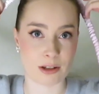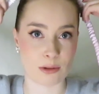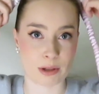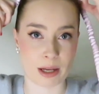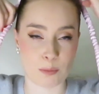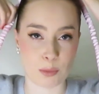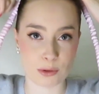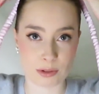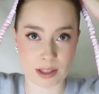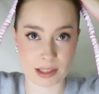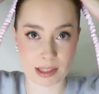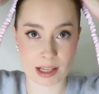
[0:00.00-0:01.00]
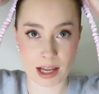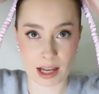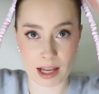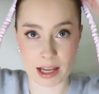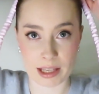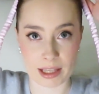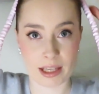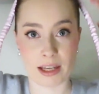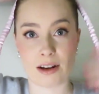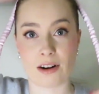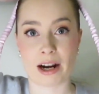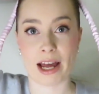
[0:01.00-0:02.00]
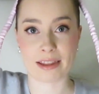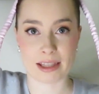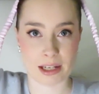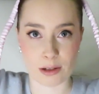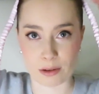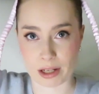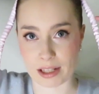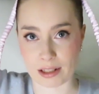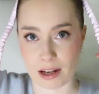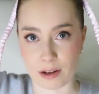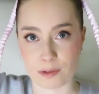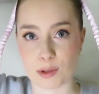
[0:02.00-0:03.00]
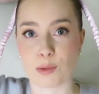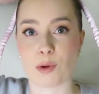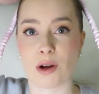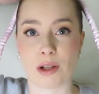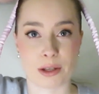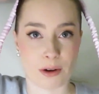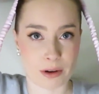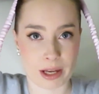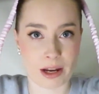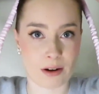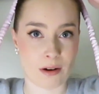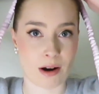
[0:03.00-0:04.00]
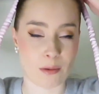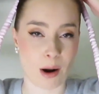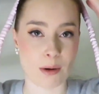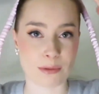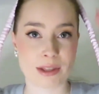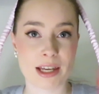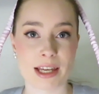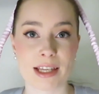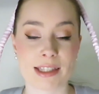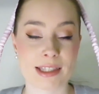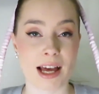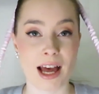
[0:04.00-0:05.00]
You can put this here and then you can kind of twirl your hair around this